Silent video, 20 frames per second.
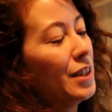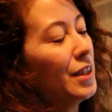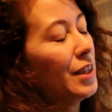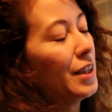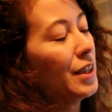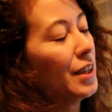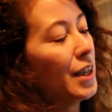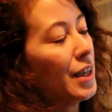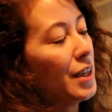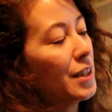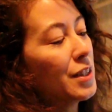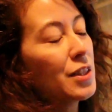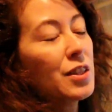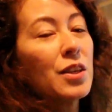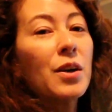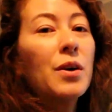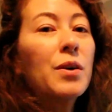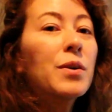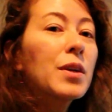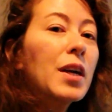All right,
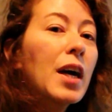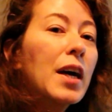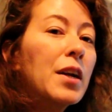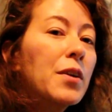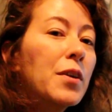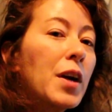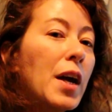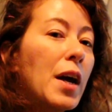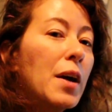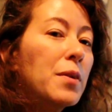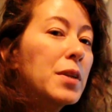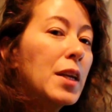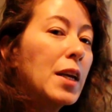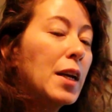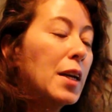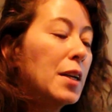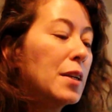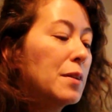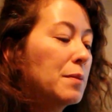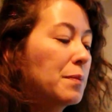so cut around
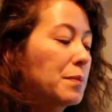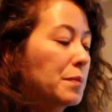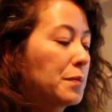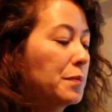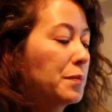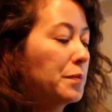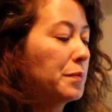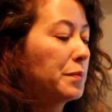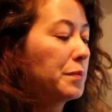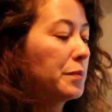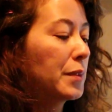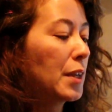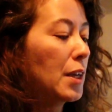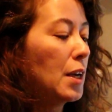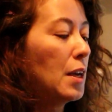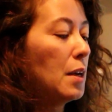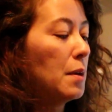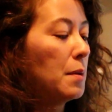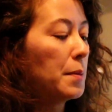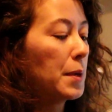it.
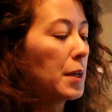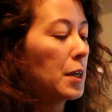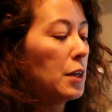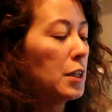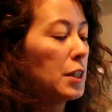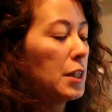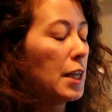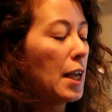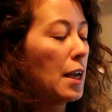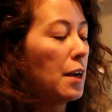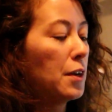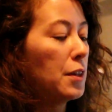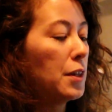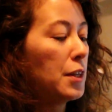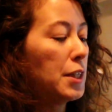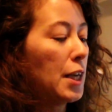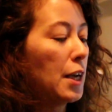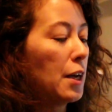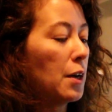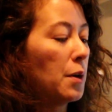I'm gonna tear the
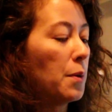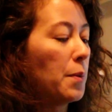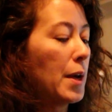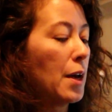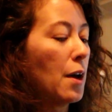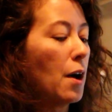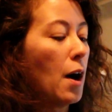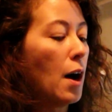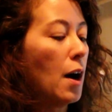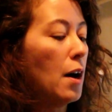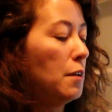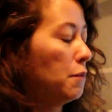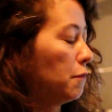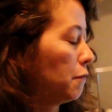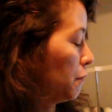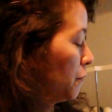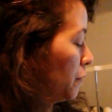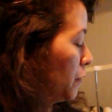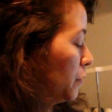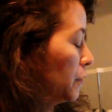tearaway
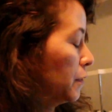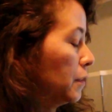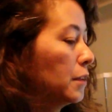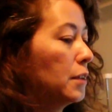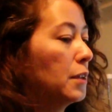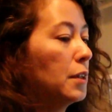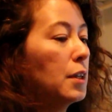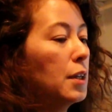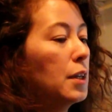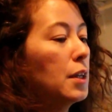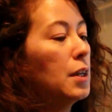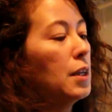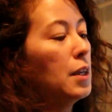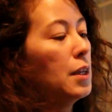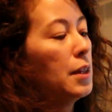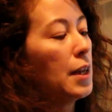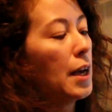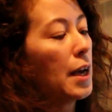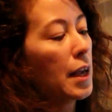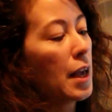off.
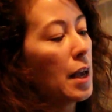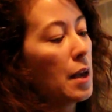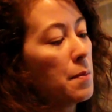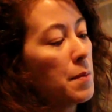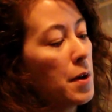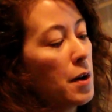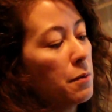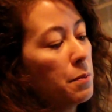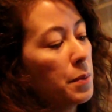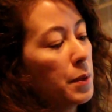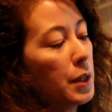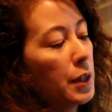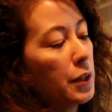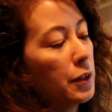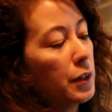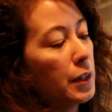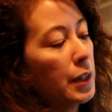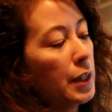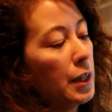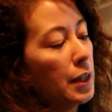That came off pretty
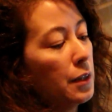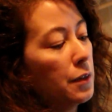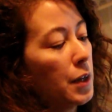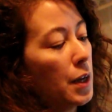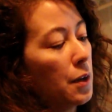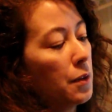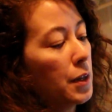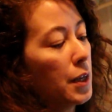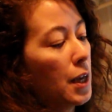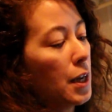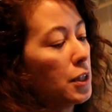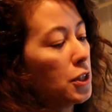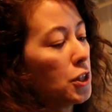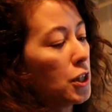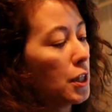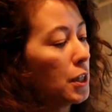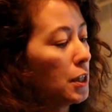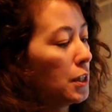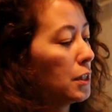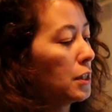clean around the
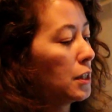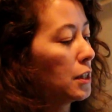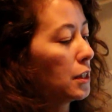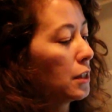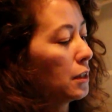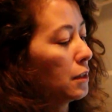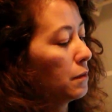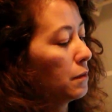edges.